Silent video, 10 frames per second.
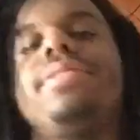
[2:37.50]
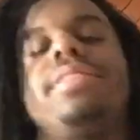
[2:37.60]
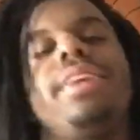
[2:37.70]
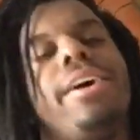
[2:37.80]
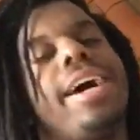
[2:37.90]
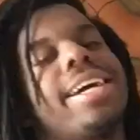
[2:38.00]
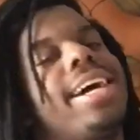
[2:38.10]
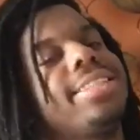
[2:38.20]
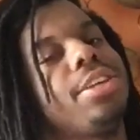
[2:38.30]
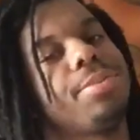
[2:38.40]
All right,
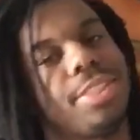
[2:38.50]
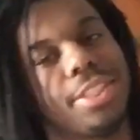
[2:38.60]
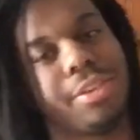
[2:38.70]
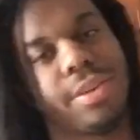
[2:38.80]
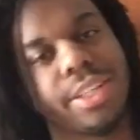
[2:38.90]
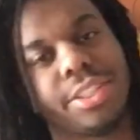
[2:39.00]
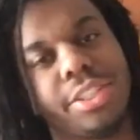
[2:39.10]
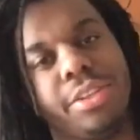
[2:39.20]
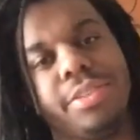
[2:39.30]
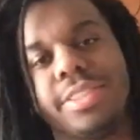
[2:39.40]
guys, hope to see you real
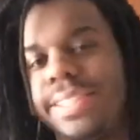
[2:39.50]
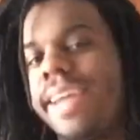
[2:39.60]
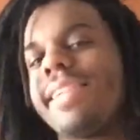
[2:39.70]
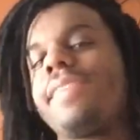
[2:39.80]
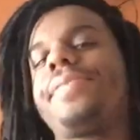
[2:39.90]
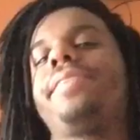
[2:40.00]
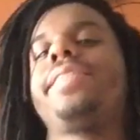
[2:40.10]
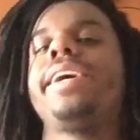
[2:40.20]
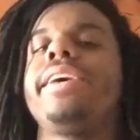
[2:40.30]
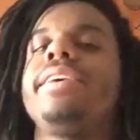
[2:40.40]
soon. Stay safe out
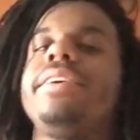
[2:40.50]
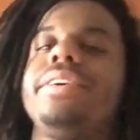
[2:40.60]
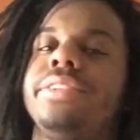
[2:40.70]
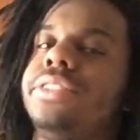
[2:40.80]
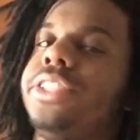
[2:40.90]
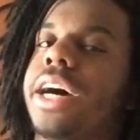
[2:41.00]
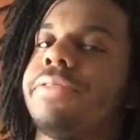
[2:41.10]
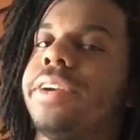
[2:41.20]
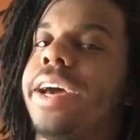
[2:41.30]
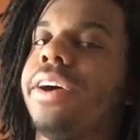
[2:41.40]
there. Ciao
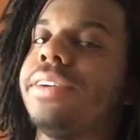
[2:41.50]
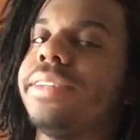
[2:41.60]
for now.